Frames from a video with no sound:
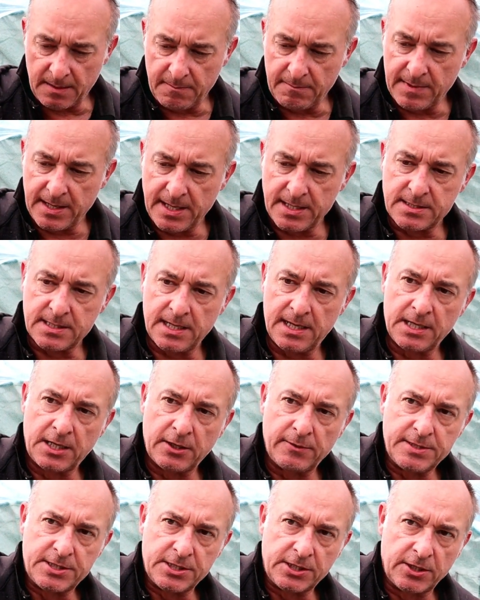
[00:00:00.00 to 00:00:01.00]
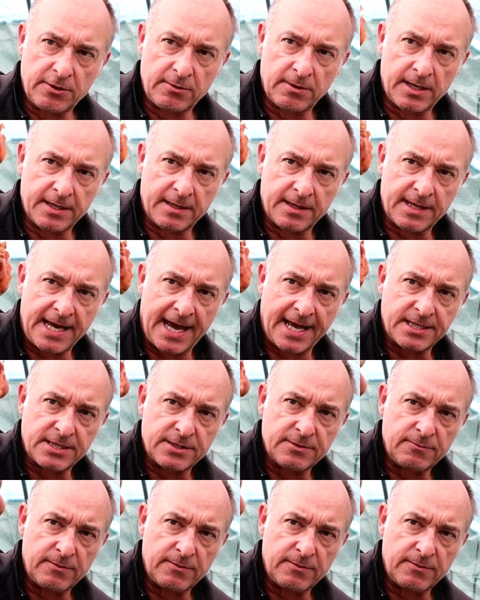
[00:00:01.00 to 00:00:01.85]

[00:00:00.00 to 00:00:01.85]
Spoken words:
means they are going to go like that